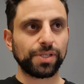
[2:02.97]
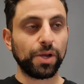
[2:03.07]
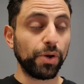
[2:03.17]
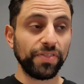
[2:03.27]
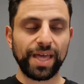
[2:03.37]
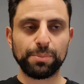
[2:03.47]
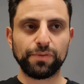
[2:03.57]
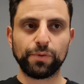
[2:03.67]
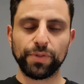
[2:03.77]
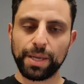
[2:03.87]
heard that
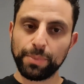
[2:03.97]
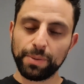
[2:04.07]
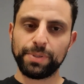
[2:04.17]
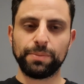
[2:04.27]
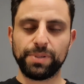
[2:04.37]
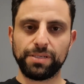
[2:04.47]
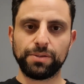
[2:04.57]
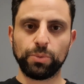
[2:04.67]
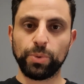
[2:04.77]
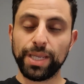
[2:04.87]
before, that might be a bit
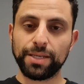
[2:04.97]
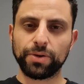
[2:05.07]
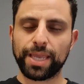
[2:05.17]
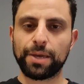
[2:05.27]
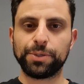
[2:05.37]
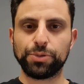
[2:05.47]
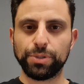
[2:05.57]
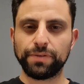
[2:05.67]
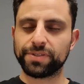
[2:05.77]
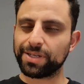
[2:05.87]
weird or
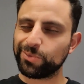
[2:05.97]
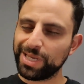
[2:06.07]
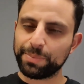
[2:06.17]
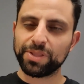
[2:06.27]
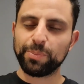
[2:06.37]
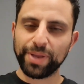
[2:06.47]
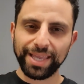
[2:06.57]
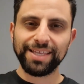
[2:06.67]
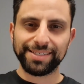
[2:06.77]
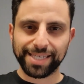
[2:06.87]
counterintuitive. It's like, yeah, but the
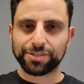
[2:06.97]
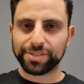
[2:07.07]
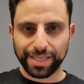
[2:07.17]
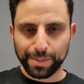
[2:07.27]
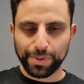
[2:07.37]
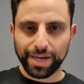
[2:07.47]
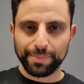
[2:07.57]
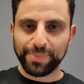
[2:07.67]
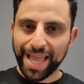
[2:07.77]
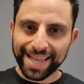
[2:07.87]
pain is actually in my
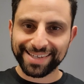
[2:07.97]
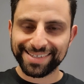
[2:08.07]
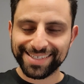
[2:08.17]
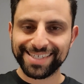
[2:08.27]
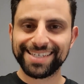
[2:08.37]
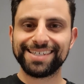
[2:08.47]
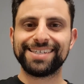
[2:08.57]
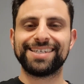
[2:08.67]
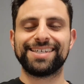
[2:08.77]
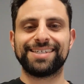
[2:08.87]
back.
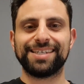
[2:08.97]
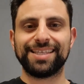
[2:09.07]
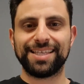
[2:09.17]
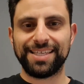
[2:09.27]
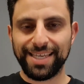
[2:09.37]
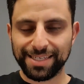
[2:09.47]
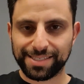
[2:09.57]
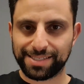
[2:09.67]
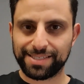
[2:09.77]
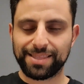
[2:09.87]

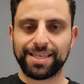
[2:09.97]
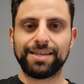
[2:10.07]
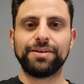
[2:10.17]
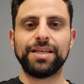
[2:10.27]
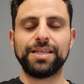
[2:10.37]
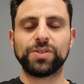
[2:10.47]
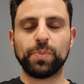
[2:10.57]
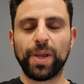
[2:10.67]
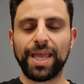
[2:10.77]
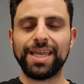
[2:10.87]
Yes, there is
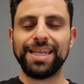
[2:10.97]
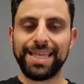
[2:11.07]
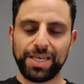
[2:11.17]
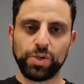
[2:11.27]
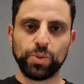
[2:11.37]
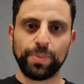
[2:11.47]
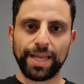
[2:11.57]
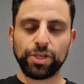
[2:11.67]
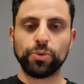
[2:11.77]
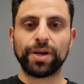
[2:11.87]
pain in your
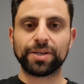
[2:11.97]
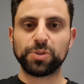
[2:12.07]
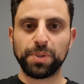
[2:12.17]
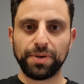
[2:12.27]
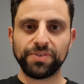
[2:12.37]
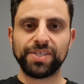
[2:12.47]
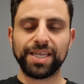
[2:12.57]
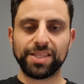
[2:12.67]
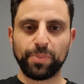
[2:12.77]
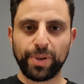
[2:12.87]
back. You are
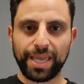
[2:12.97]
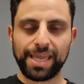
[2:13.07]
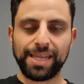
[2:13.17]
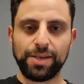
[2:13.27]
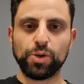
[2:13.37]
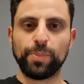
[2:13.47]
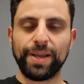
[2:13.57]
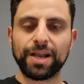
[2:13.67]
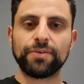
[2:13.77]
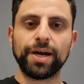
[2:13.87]
experiencing the pain in your
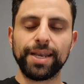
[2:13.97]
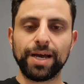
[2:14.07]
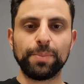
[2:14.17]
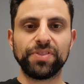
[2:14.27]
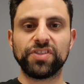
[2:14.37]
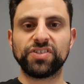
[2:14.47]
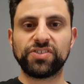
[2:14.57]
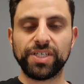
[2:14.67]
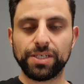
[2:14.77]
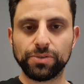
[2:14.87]
back right now, but the
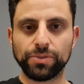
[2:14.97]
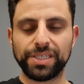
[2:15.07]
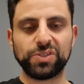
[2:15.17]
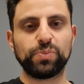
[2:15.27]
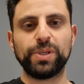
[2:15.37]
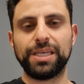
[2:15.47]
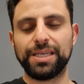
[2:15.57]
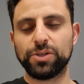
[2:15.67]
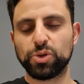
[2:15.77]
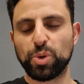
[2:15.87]
signal is being
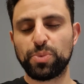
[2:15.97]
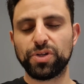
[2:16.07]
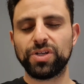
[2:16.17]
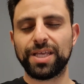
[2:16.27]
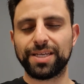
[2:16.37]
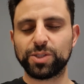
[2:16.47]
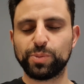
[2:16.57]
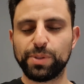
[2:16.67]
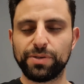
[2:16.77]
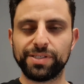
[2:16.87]
interpreted and
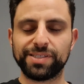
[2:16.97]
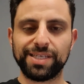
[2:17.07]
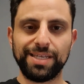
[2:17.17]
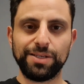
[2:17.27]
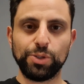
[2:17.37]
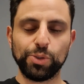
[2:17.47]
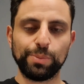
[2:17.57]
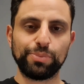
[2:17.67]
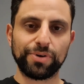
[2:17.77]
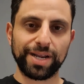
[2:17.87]
experienced in your
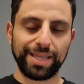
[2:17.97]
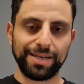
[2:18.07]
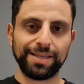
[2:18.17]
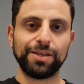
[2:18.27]
brain